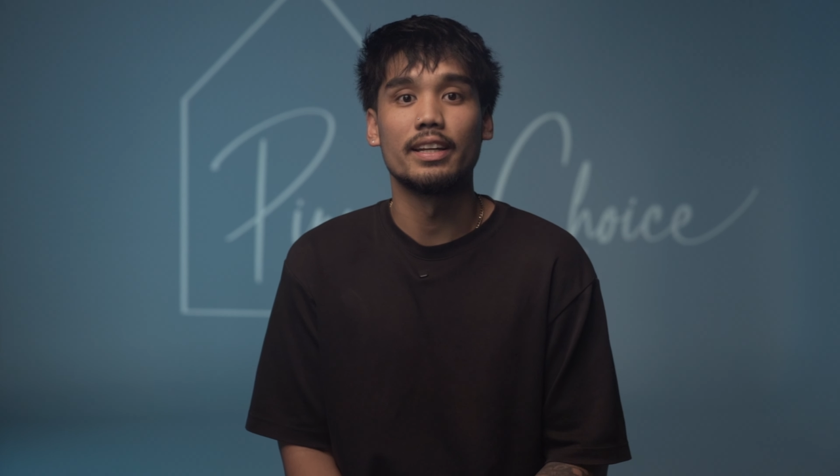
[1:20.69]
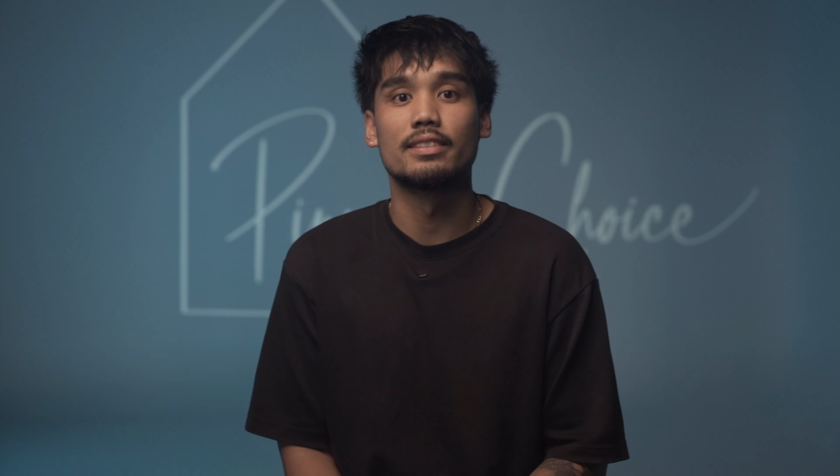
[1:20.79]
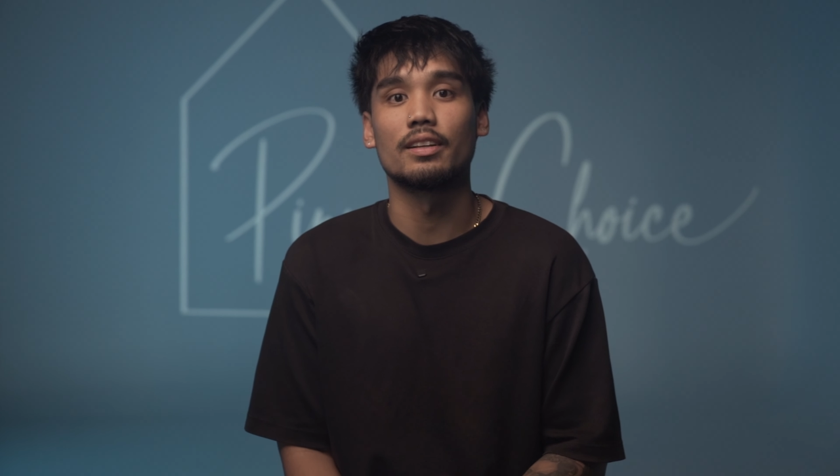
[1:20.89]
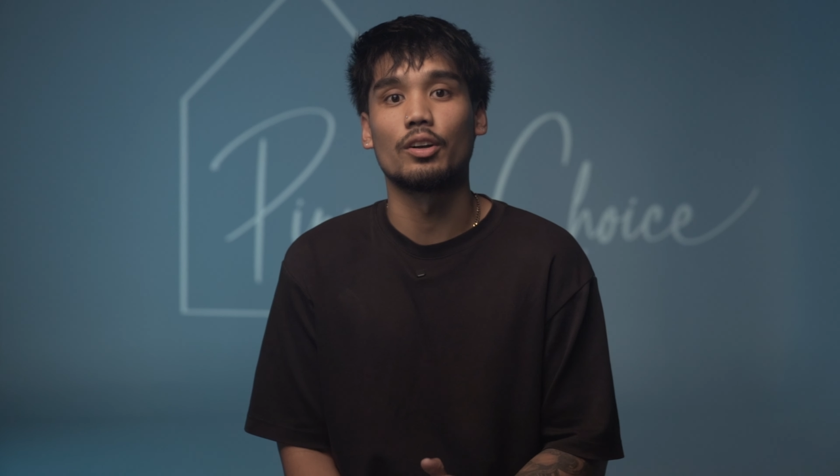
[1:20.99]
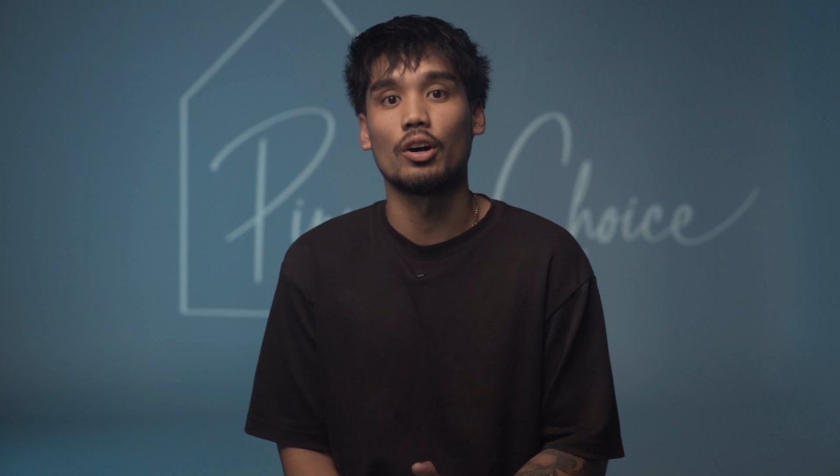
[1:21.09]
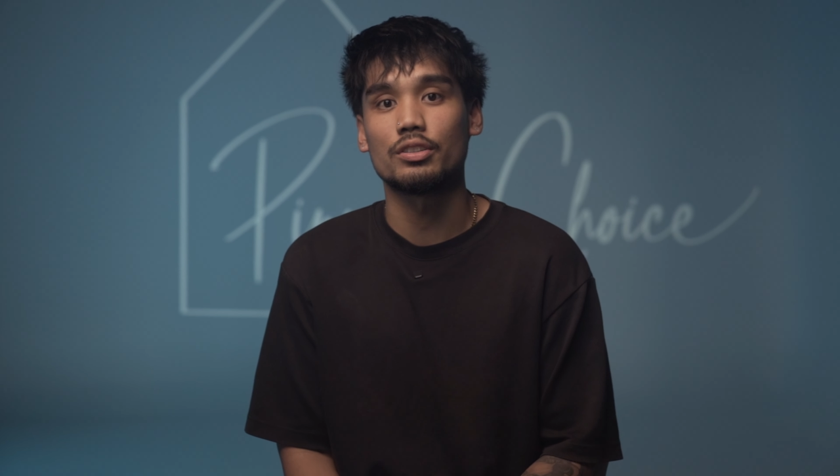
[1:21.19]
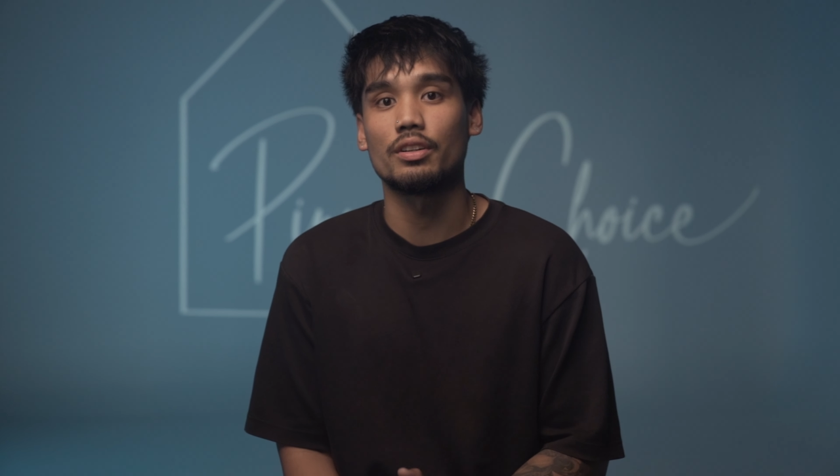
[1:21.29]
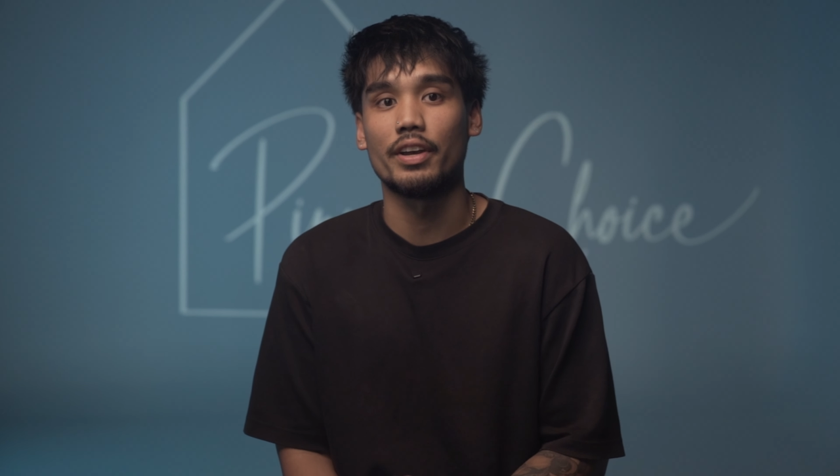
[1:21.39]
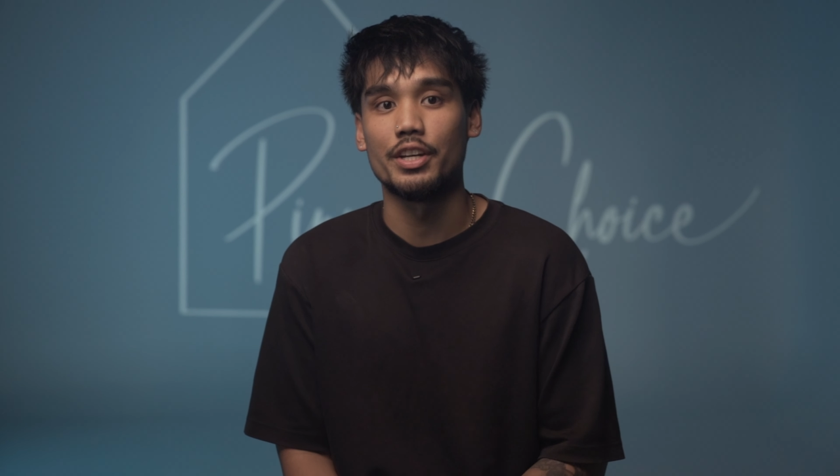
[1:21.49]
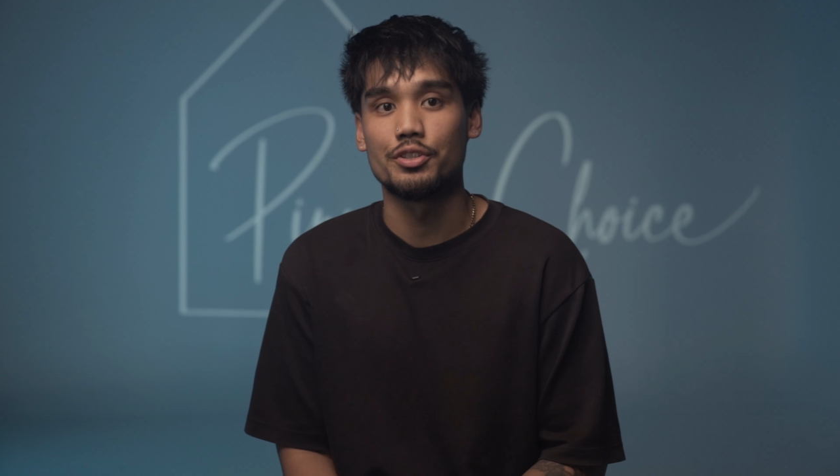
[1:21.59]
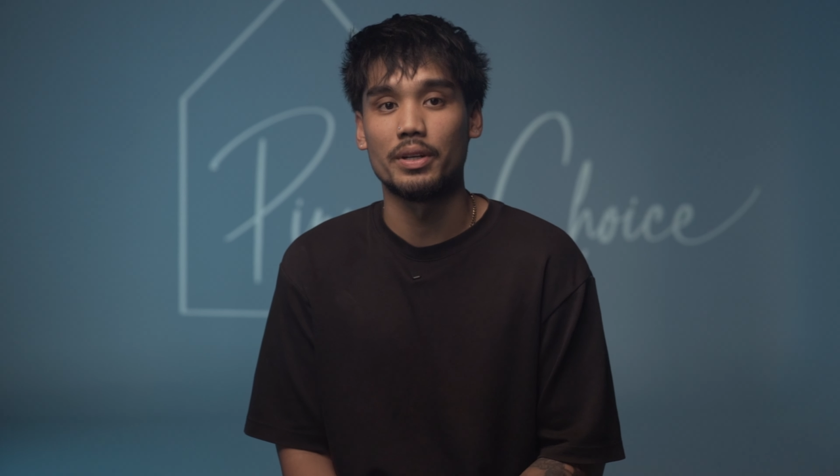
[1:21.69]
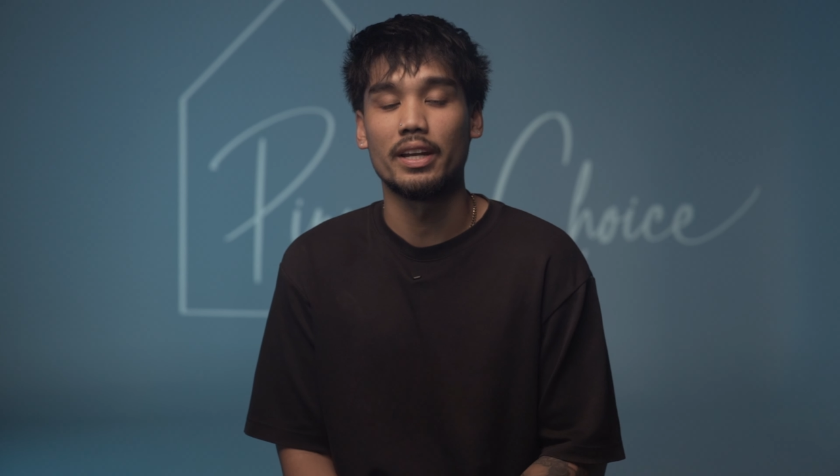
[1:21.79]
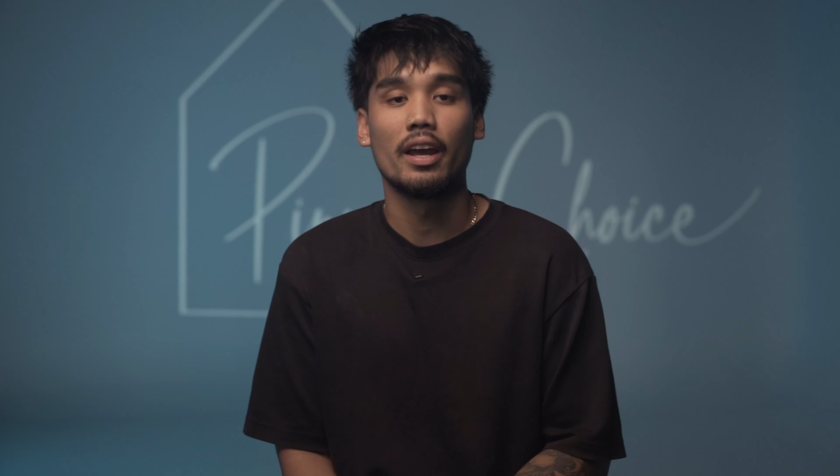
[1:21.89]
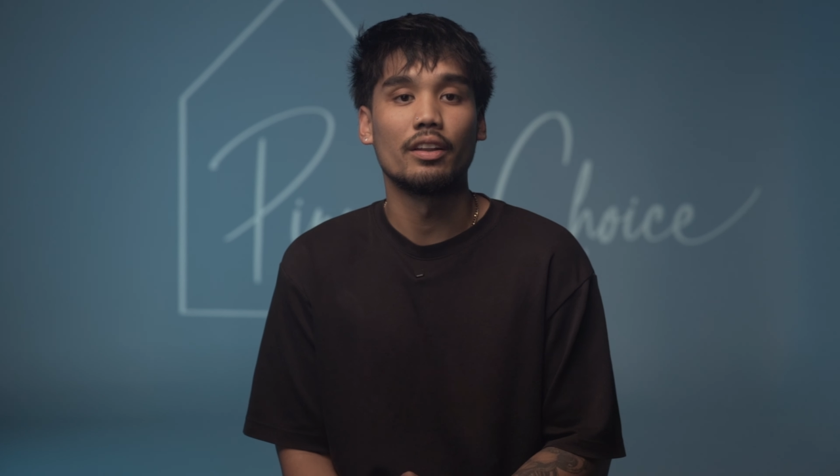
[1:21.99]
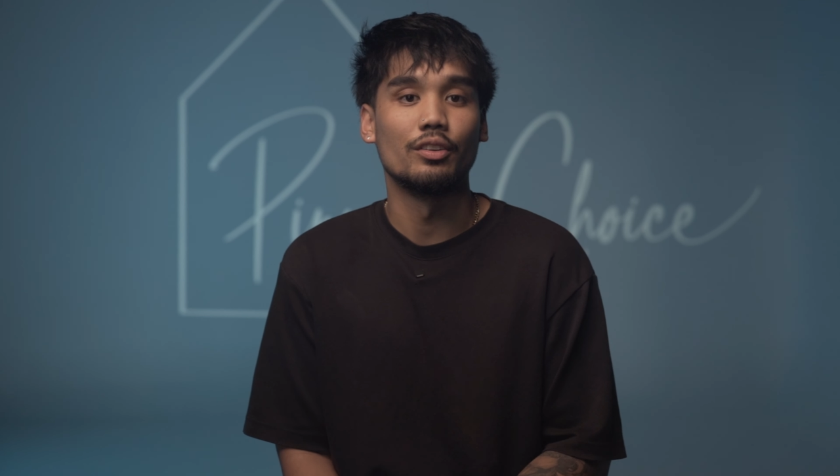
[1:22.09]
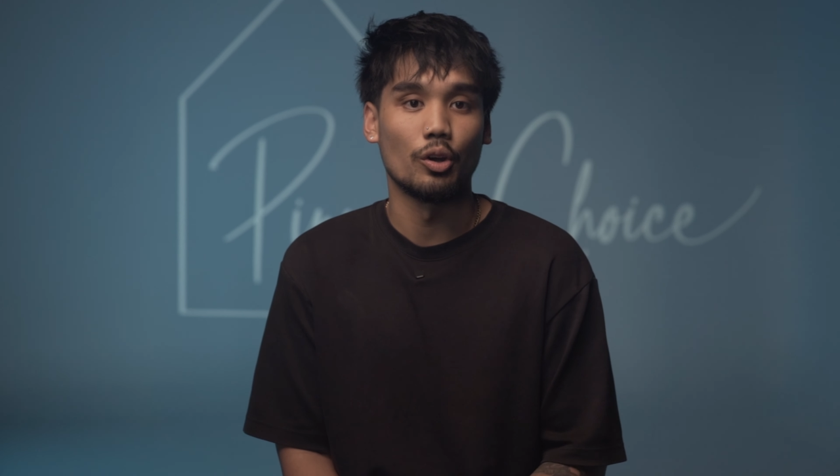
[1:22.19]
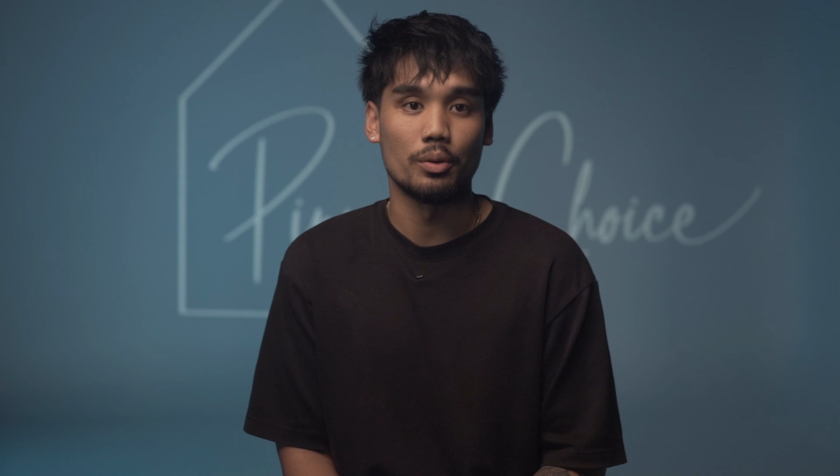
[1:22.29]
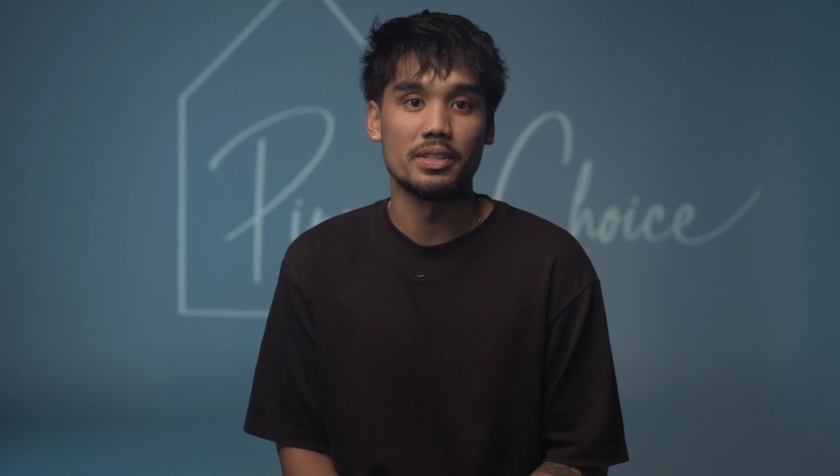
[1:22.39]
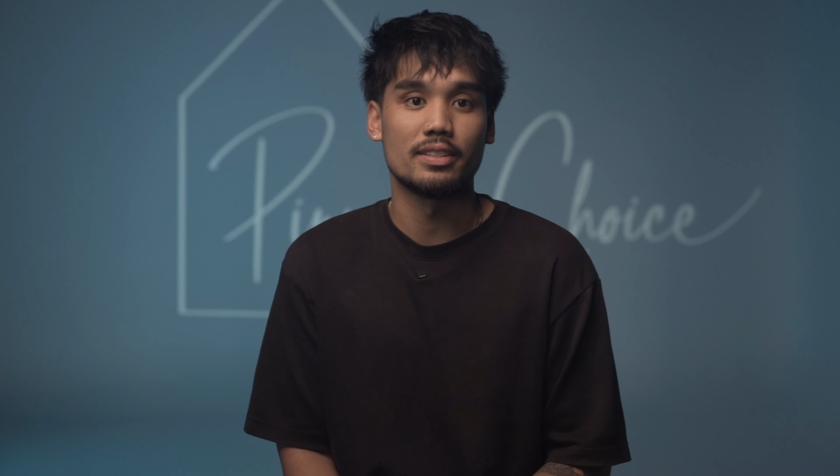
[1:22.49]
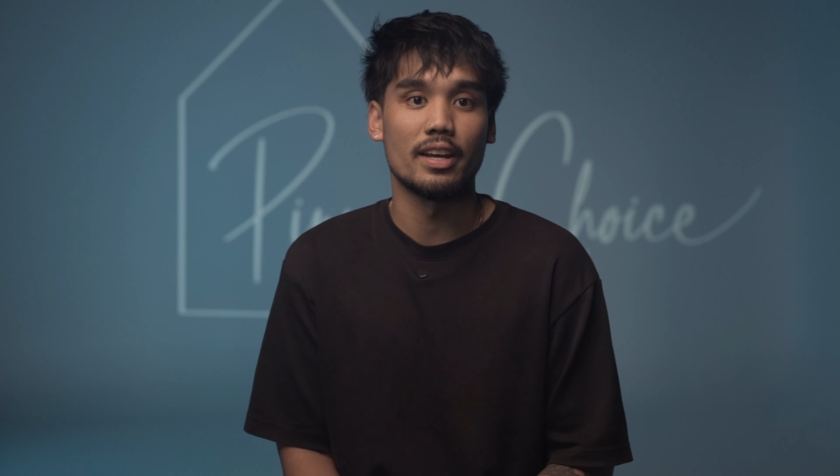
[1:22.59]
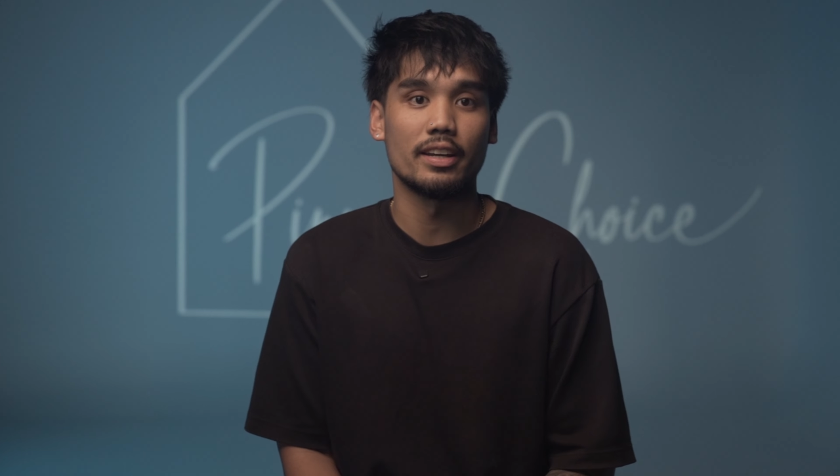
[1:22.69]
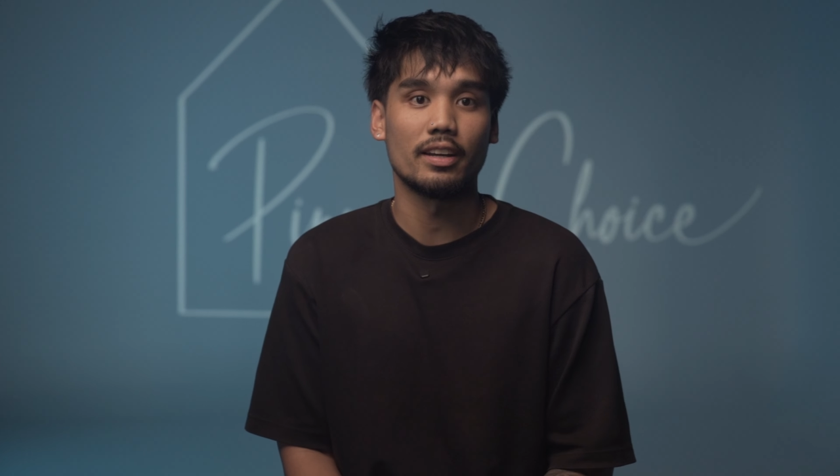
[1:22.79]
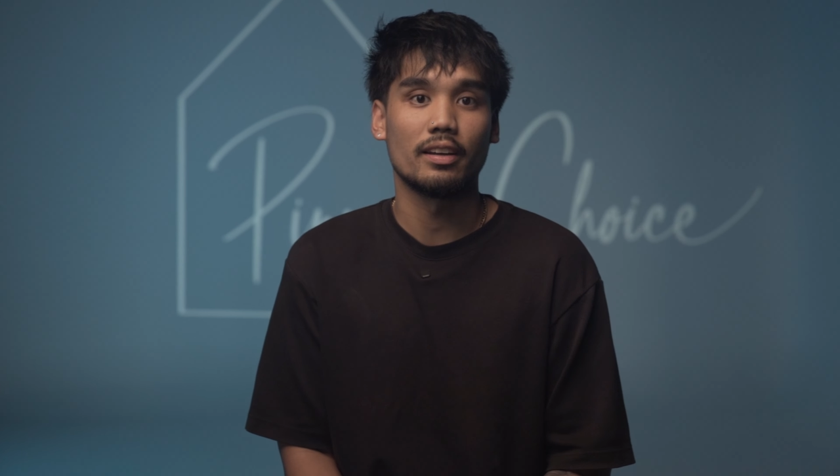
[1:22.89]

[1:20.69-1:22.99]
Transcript: it's the cost of entry, not a mistake.